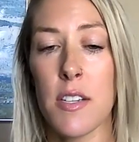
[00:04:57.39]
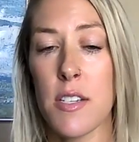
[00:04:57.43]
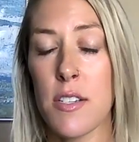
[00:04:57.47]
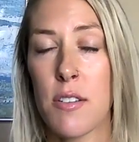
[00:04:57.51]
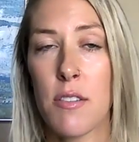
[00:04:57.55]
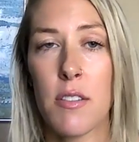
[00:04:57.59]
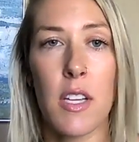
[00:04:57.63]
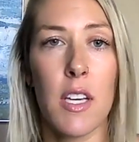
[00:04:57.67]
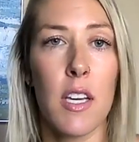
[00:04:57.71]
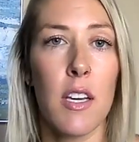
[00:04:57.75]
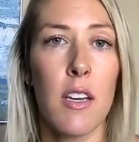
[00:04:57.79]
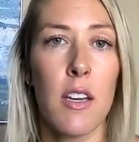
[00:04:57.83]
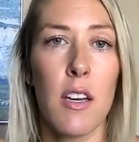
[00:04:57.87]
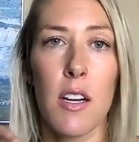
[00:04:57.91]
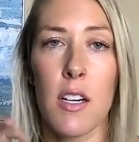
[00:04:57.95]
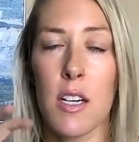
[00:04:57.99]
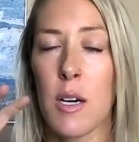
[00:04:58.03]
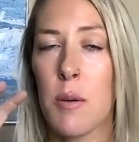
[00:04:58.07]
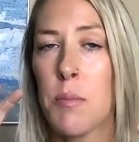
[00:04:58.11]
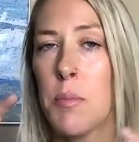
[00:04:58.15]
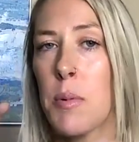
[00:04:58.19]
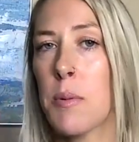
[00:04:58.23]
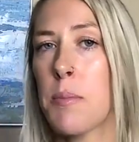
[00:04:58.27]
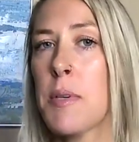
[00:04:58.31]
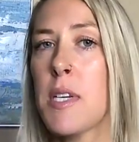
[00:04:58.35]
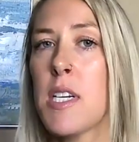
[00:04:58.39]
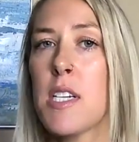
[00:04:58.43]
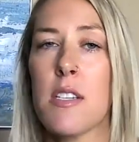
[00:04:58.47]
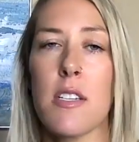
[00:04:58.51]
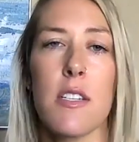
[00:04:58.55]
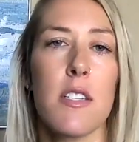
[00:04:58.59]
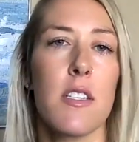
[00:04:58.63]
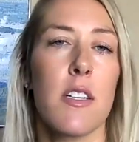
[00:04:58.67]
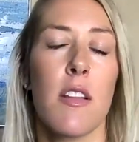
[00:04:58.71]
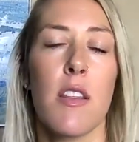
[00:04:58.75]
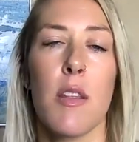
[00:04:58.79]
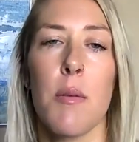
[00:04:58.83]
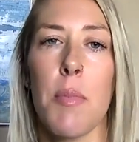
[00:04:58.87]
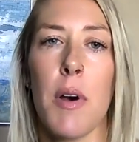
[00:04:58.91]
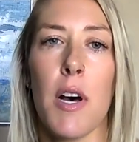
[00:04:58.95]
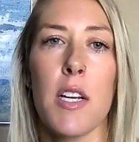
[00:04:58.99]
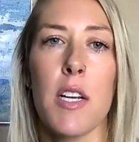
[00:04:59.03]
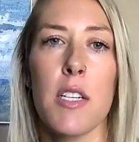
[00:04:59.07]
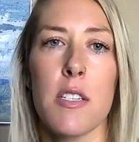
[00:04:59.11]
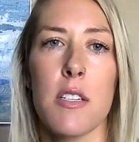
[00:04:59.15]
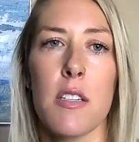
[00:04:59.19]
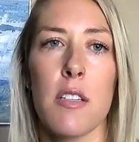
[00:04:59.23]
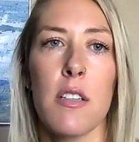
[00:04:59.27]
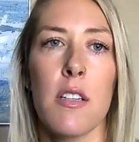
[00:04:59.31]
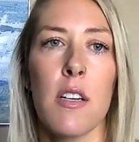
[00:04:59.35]
It's only a couple pieces of the
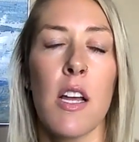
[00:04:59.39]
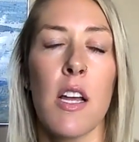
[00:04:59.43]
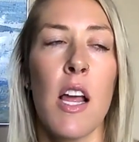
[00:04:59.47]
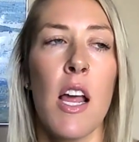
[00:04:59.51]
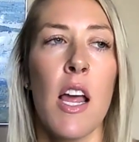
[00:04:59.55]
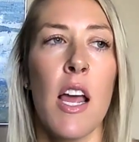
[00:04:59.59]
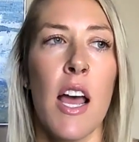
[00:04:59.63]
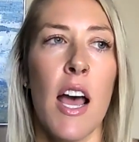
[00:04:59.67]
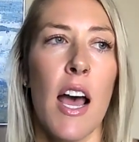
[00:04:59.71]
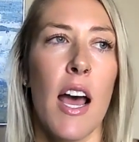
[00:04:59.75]
puzzle.